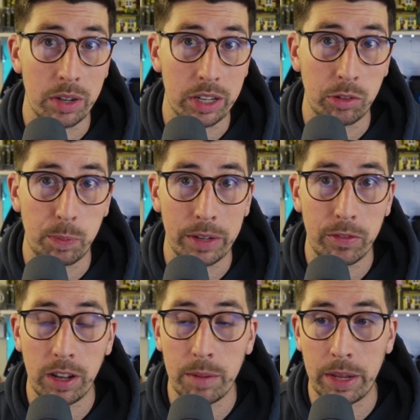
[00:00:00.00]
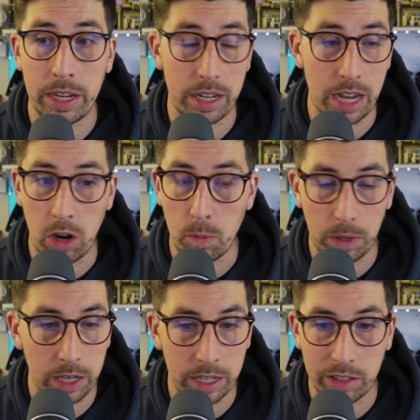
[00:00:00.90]
is big for them. And I
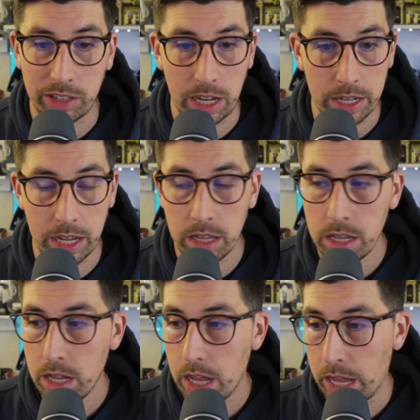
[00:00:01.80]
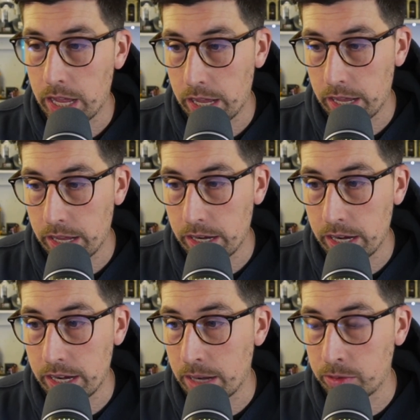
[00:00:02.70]
completely understand that.
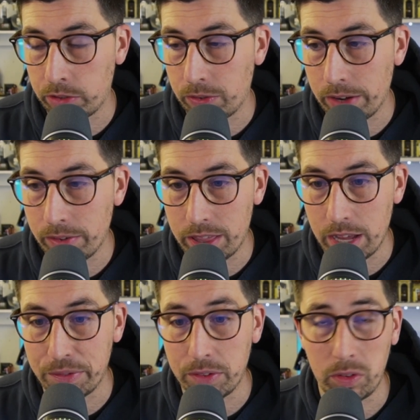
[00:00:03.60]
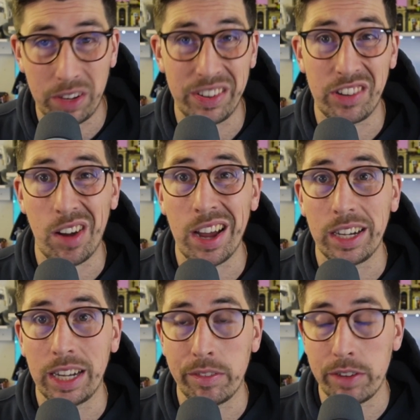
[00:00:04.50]
And I'm just forever thankful for even
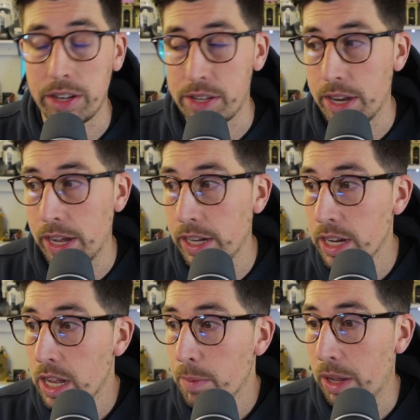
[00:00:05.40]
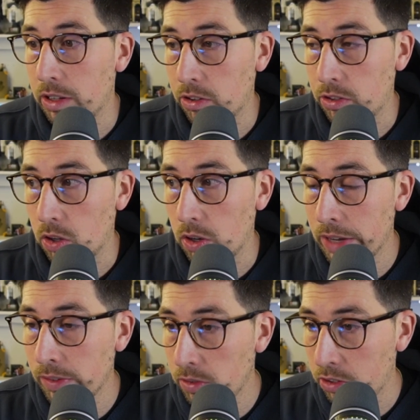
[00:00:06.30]
tried level 99. But I just thought,
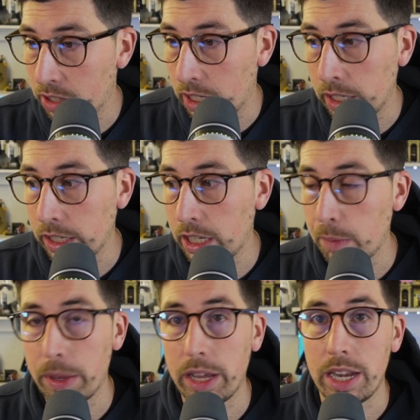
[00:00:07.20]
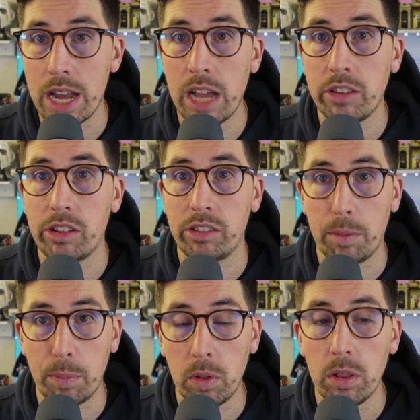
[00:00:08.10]
levels reselling, keep it nice,
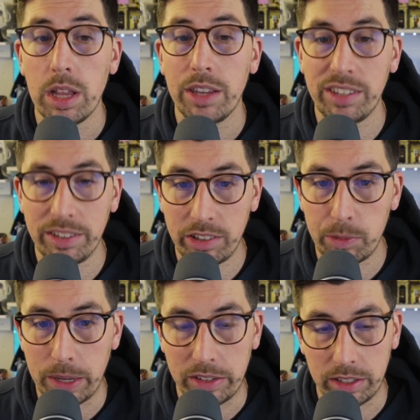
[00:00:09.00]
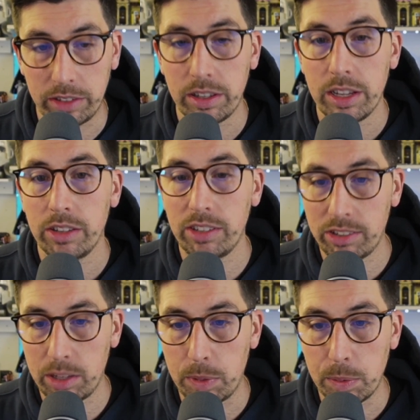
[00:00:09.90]
simple, 60 spaces,
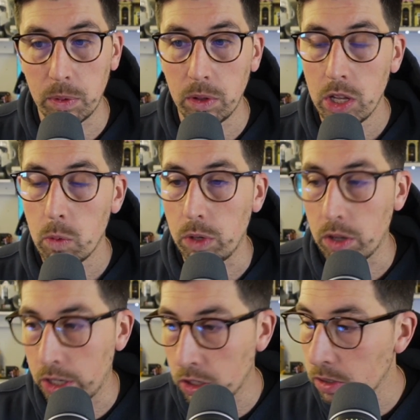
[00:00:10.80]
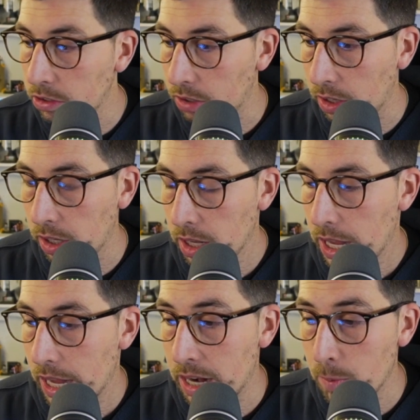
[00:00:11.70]
60 people. We're going to know each other.
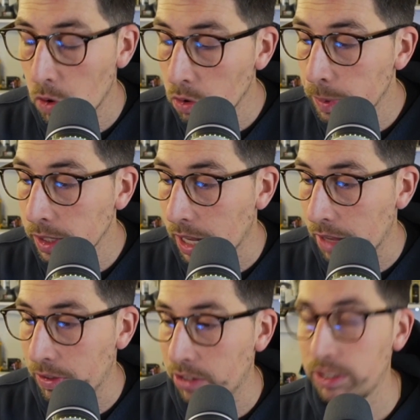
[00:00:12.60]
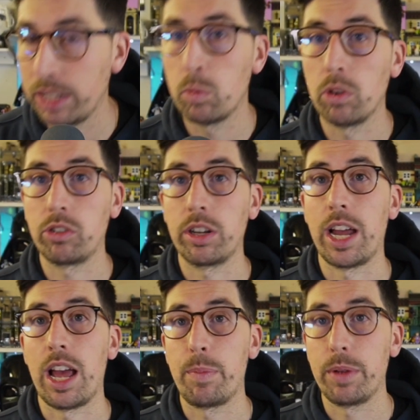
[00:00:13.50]
And I'm hoping that eventually what's going to
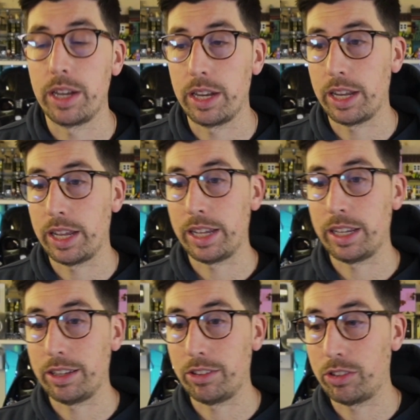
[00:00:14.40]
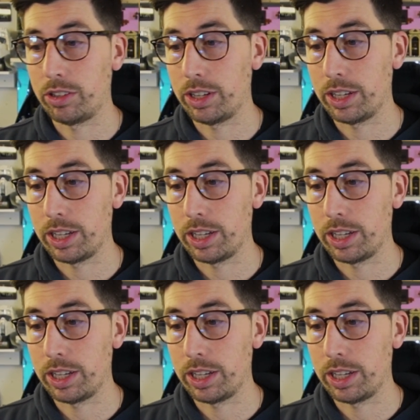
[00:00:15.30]
happen is,